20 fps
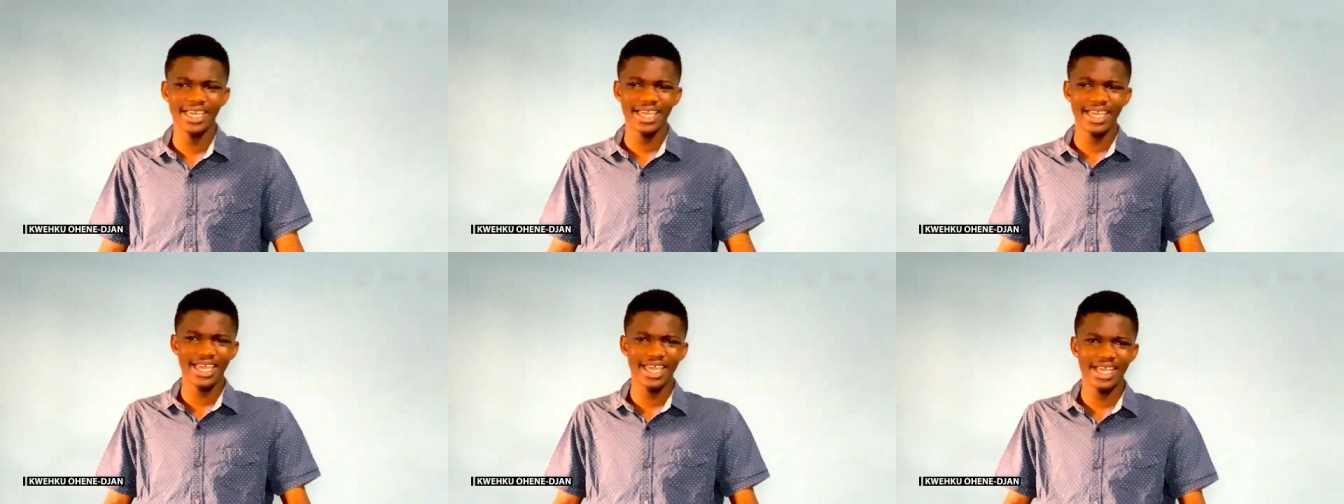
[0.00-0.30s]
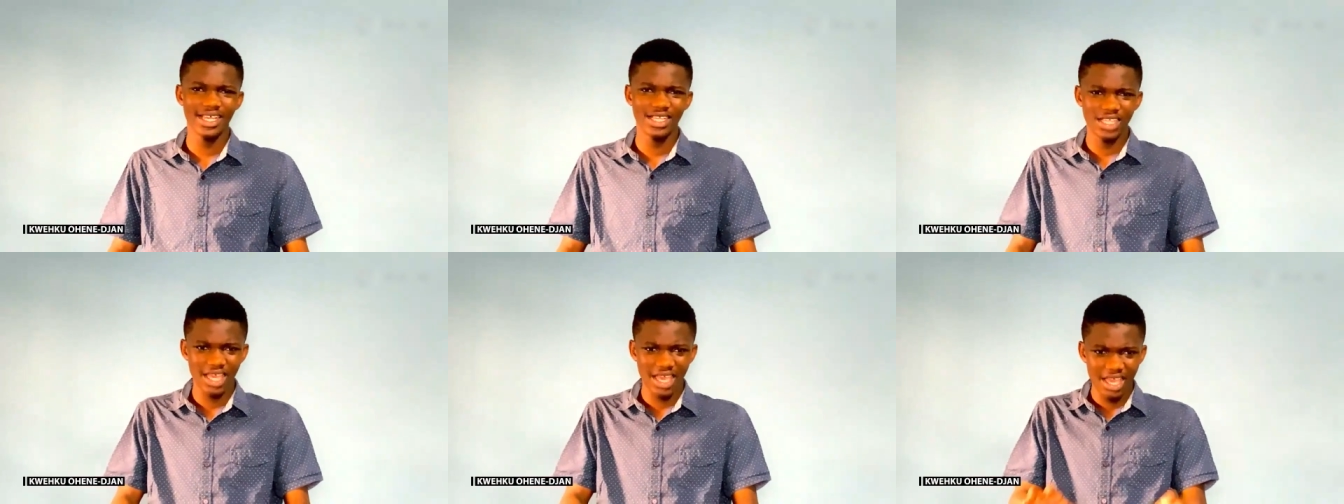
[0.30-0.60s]

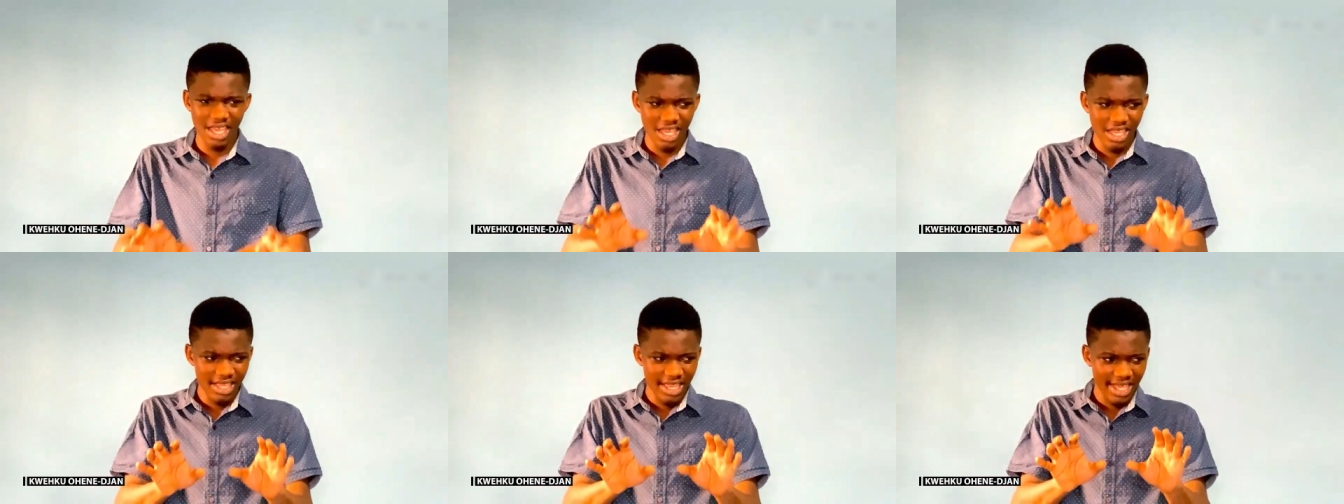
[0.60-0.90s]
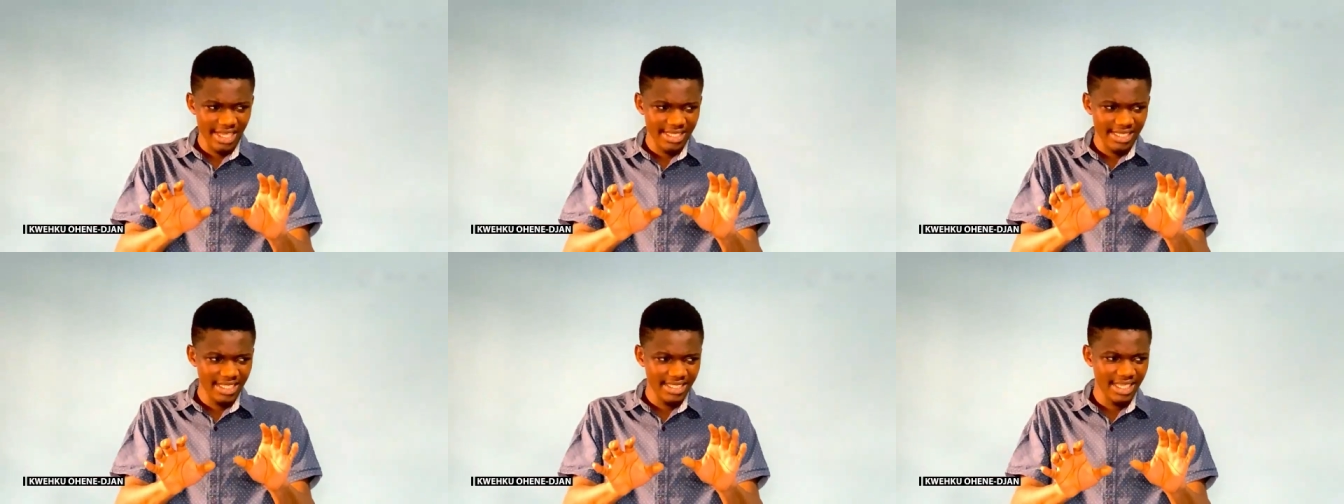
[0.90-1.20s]
it, it,
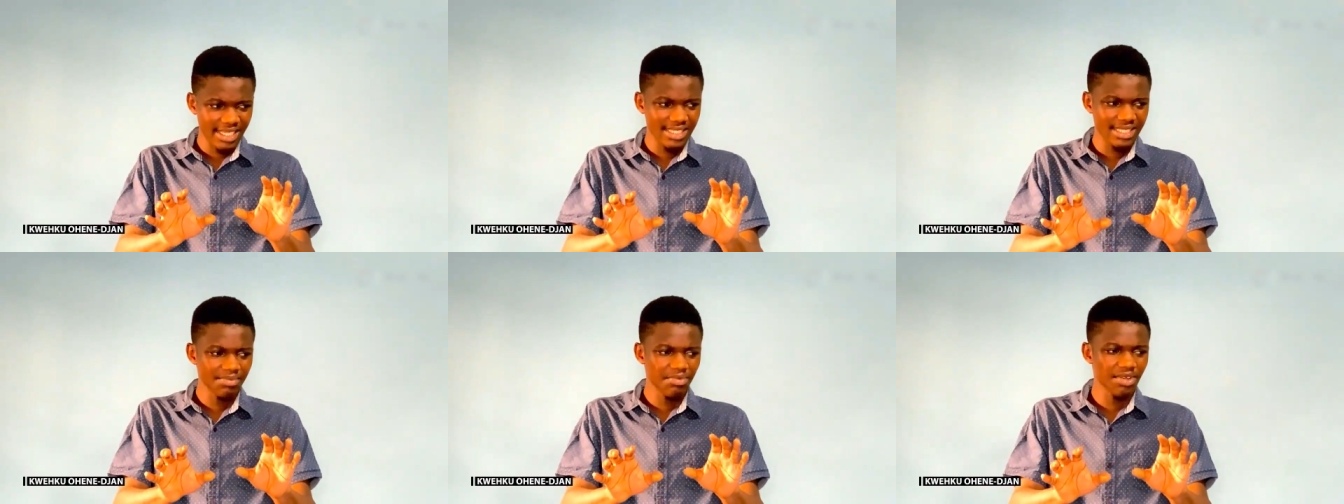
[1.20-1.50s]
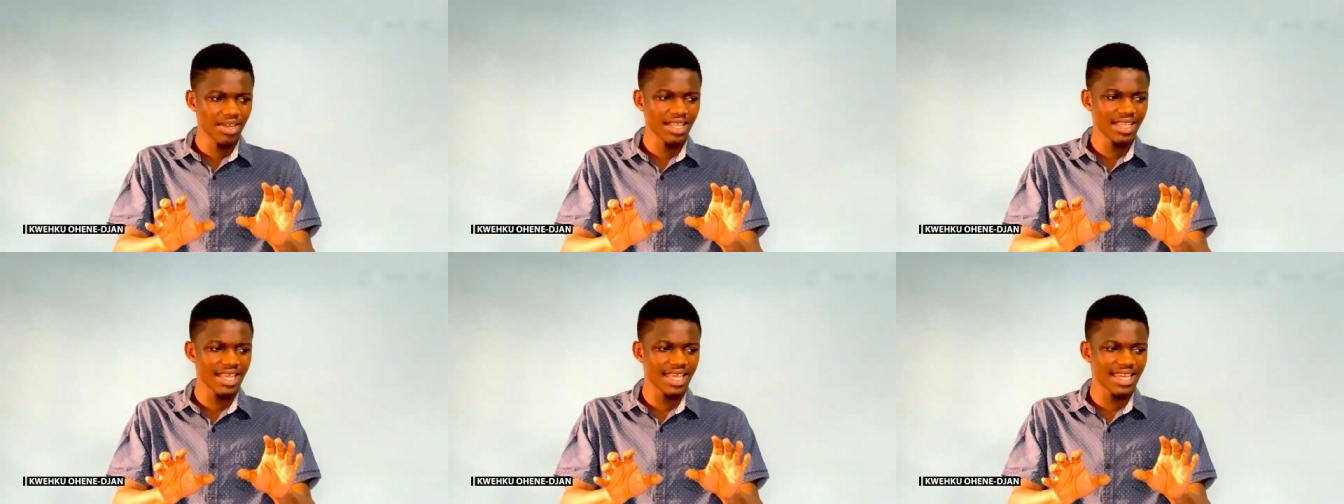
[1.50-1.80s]
there's a
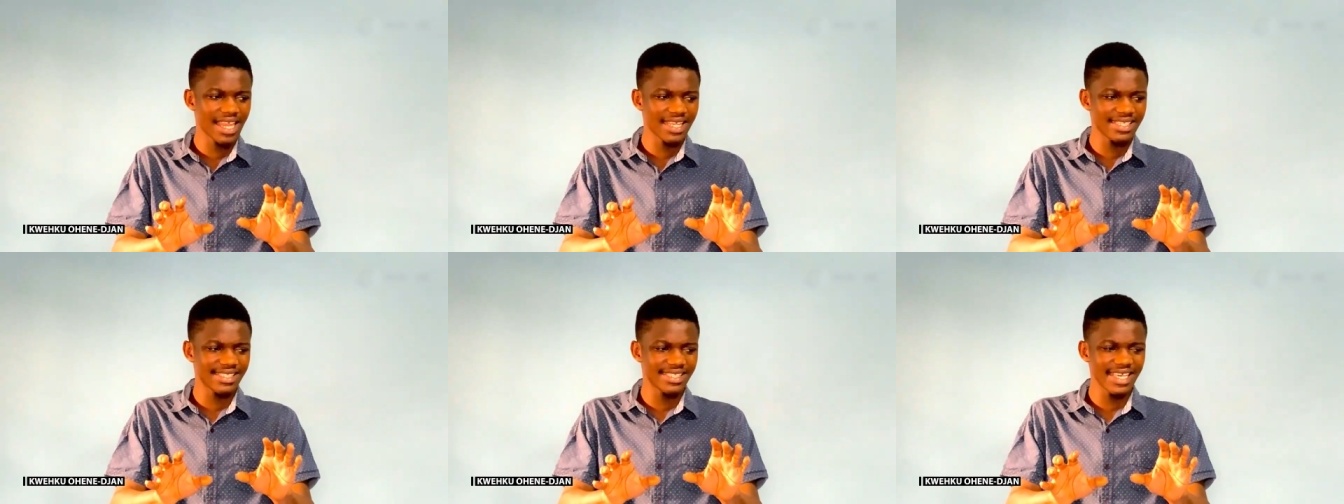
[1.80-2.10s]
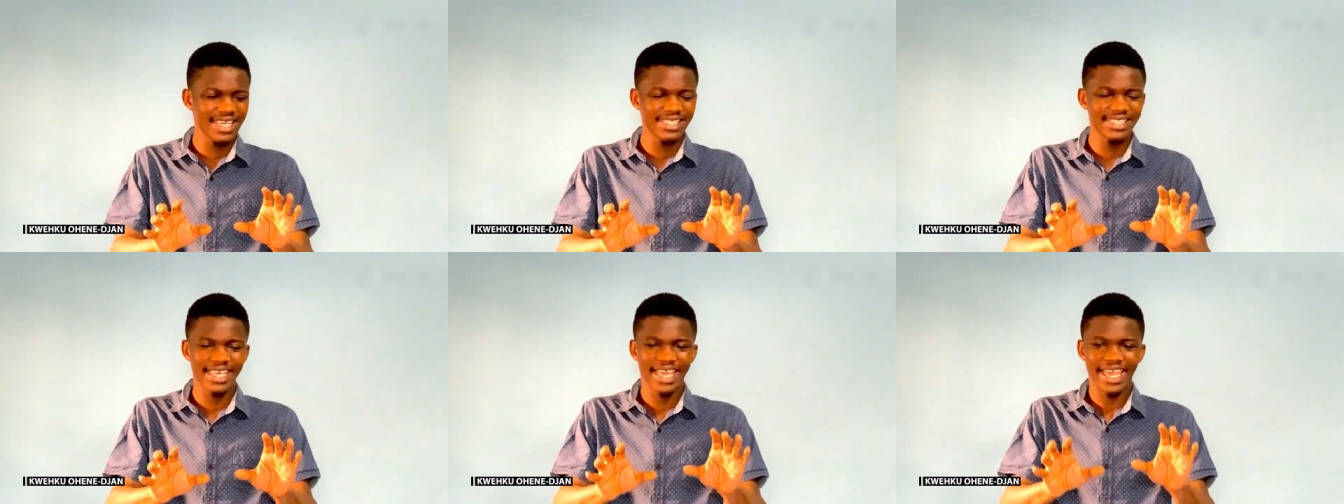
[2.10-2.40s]
testimony there that
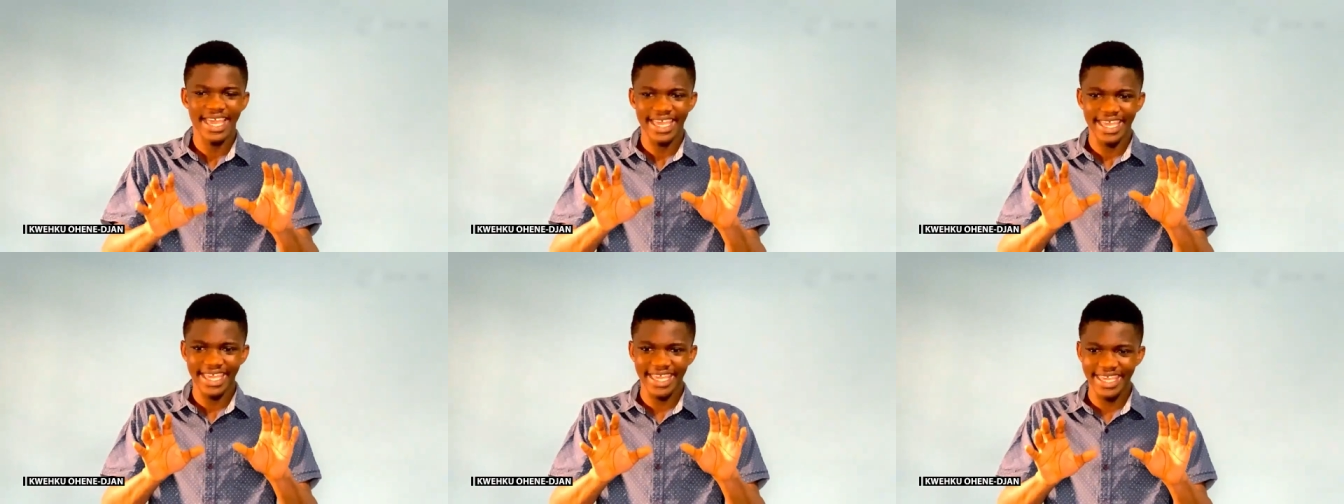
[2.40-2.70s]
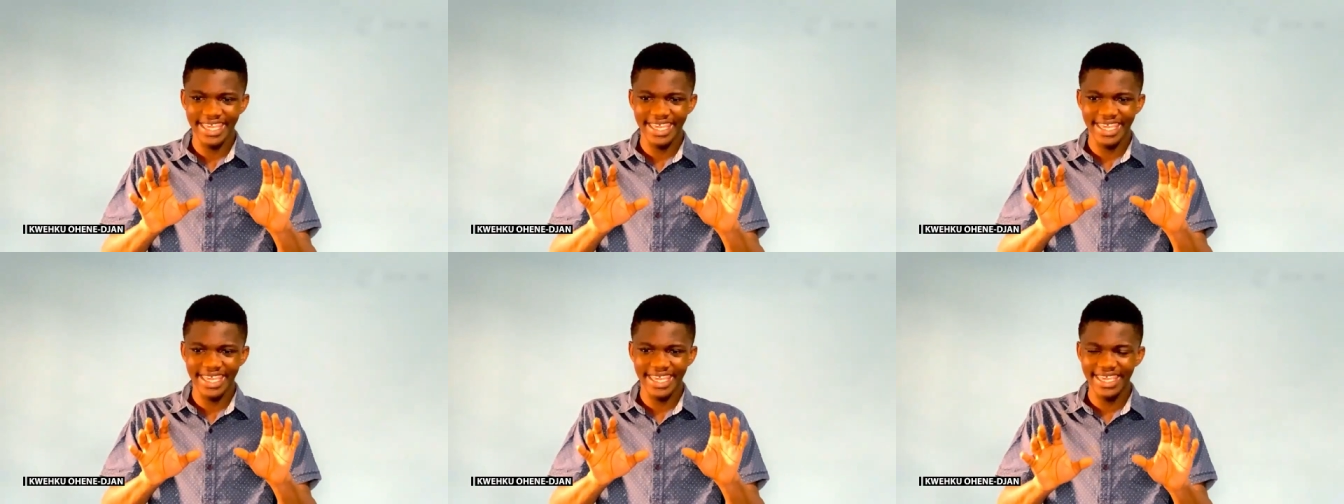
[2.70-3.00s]
says,
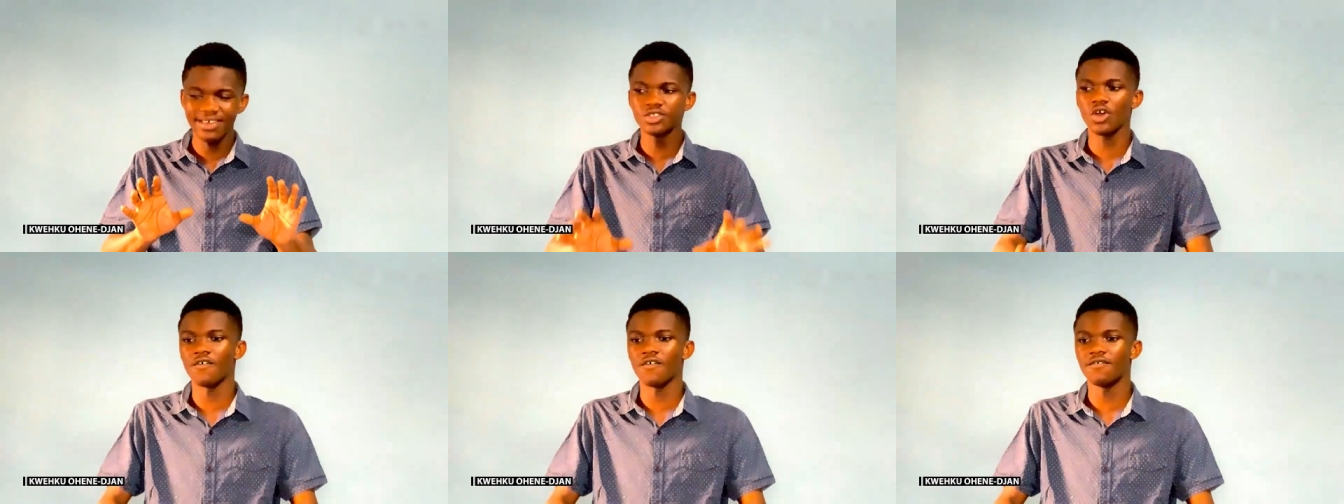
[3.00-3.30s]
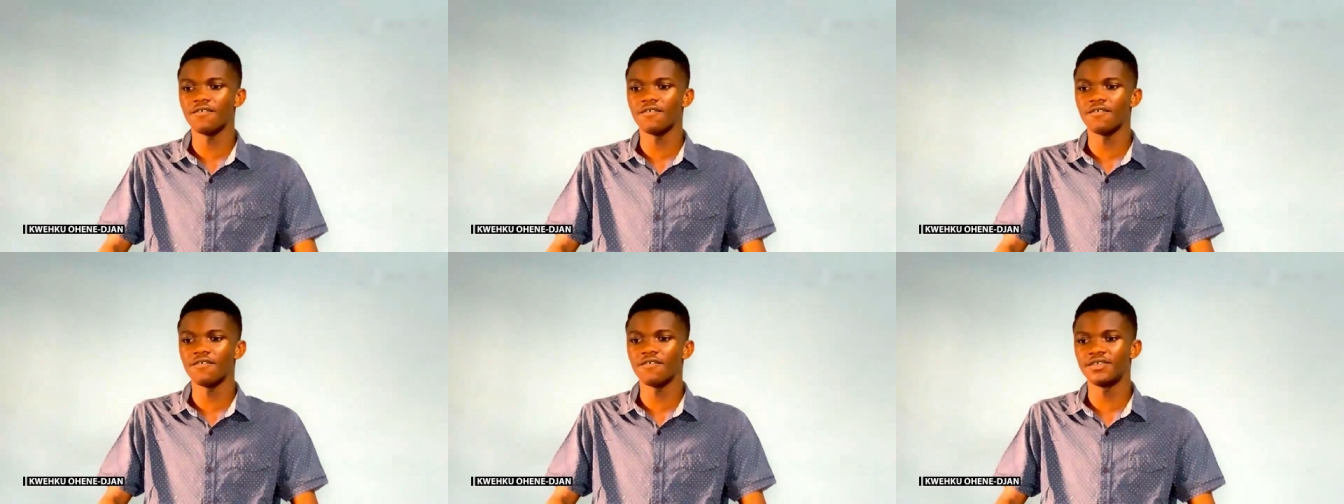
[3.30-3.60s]
healed of
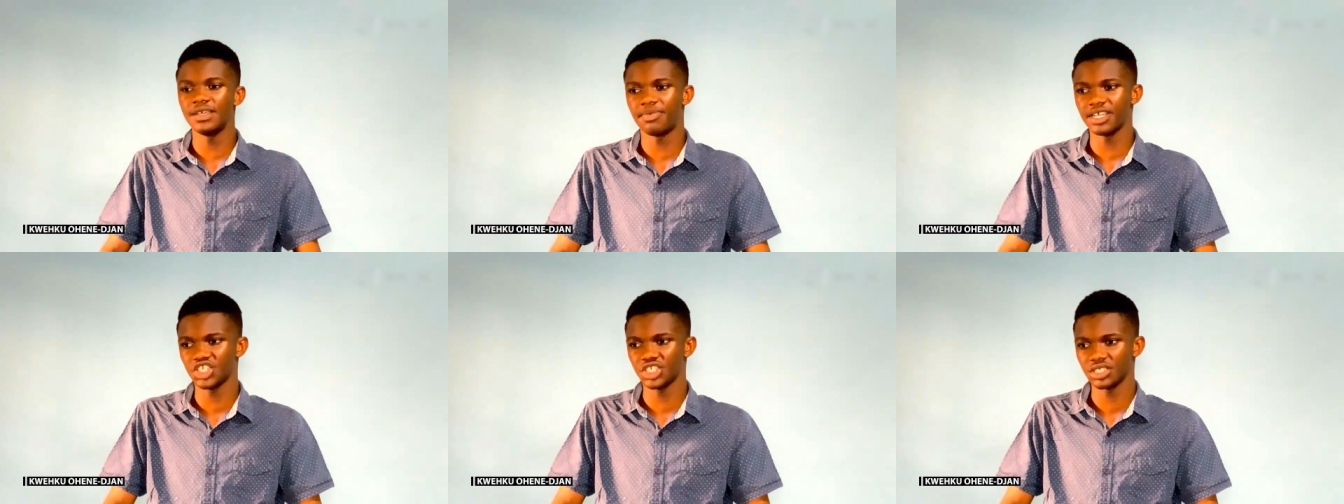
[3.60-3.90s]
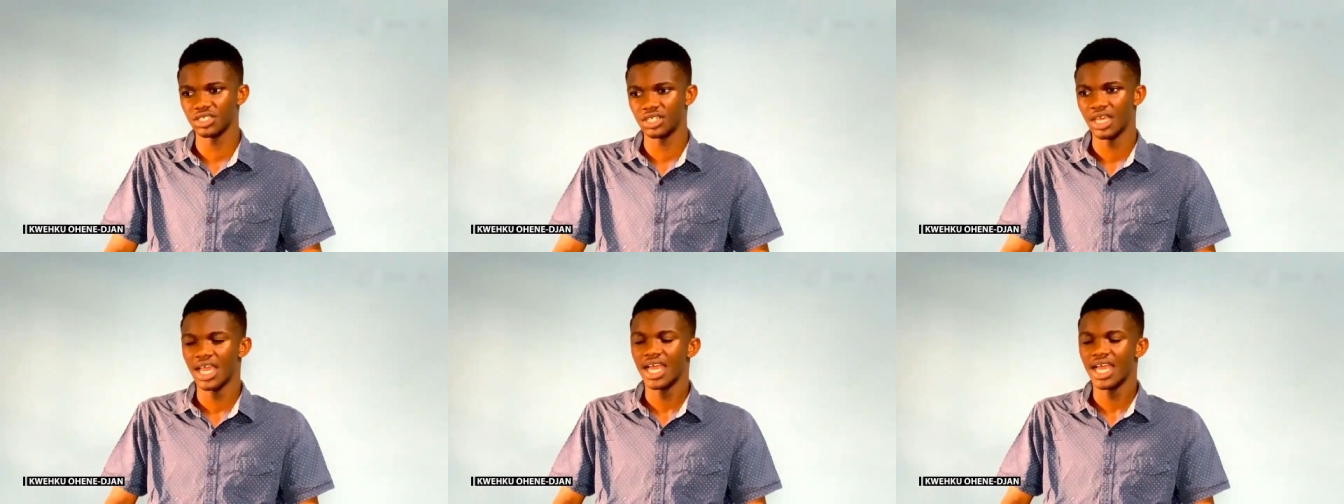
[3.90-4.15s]
depression.